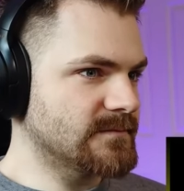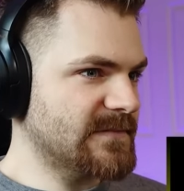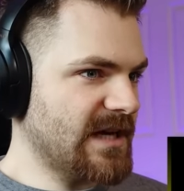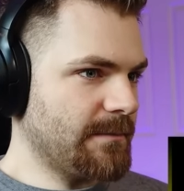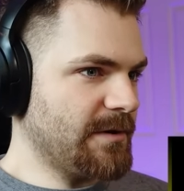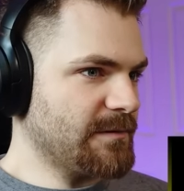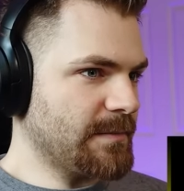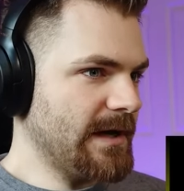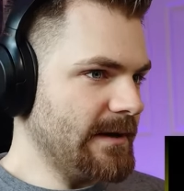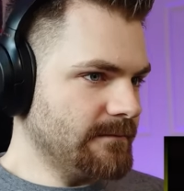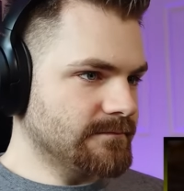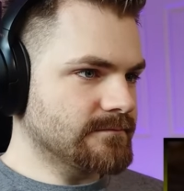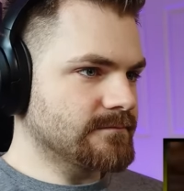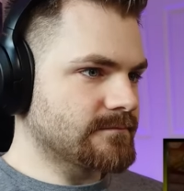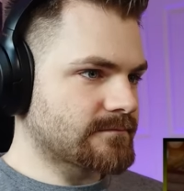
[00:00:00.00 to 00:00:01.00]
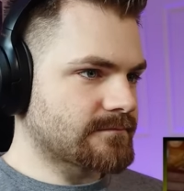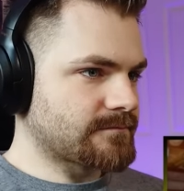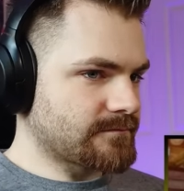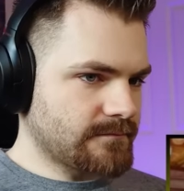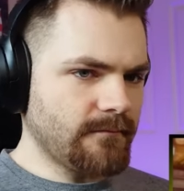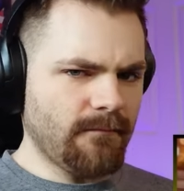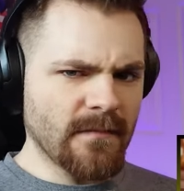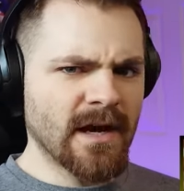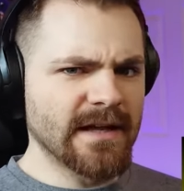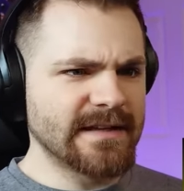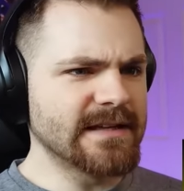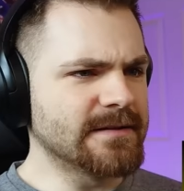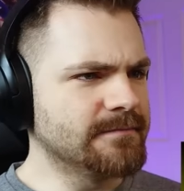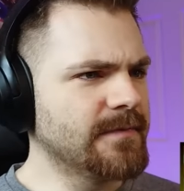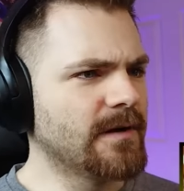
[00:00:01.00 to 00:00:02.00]
Did I press play? I
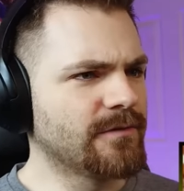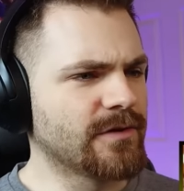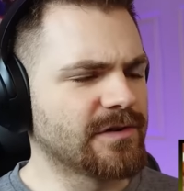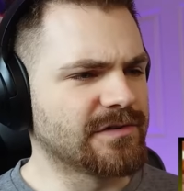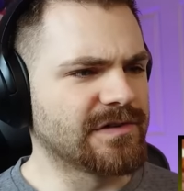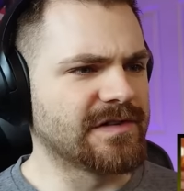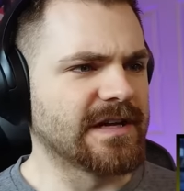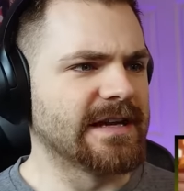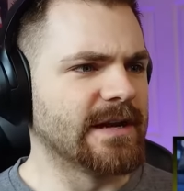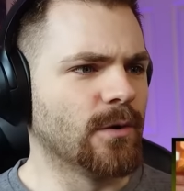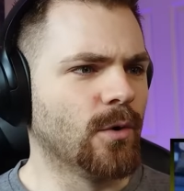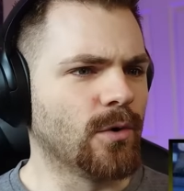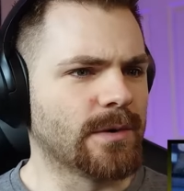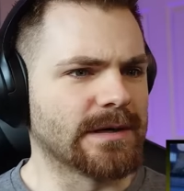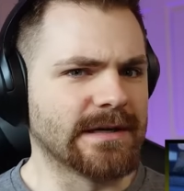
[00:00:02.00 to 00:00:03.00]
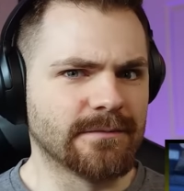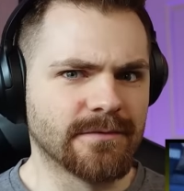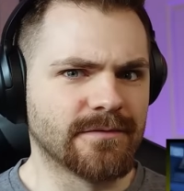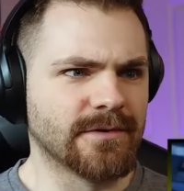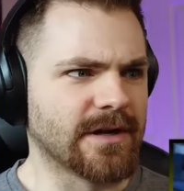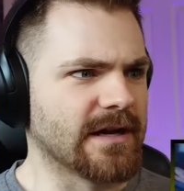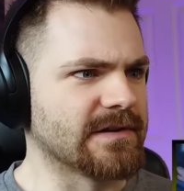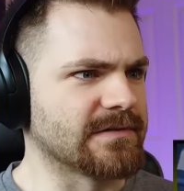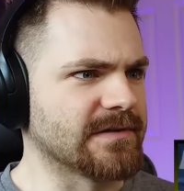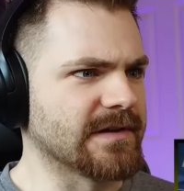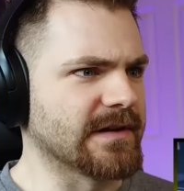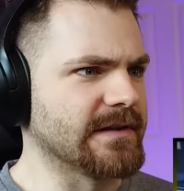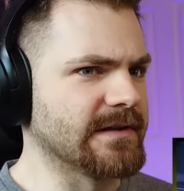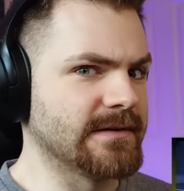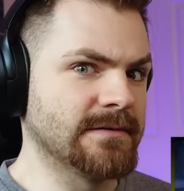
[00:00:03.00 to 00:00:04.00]
did. I was just sitting here awkwardly with you guys for a
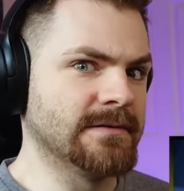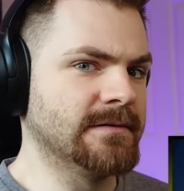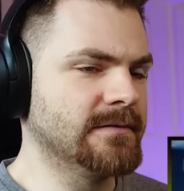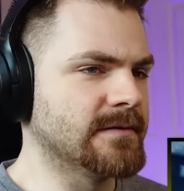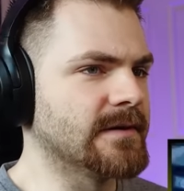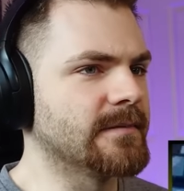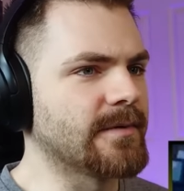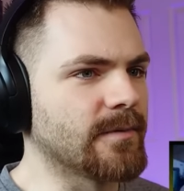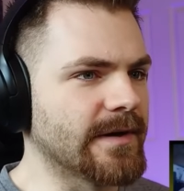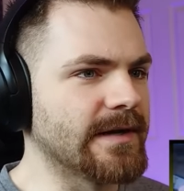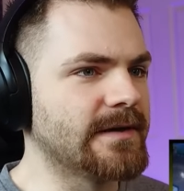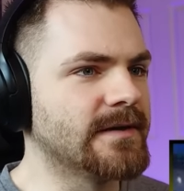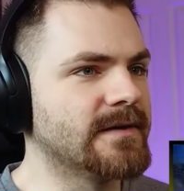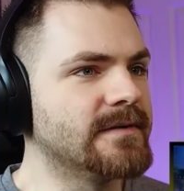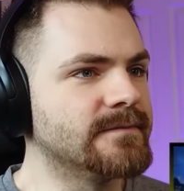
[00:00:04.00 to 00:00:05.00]
second there. That'd be weird.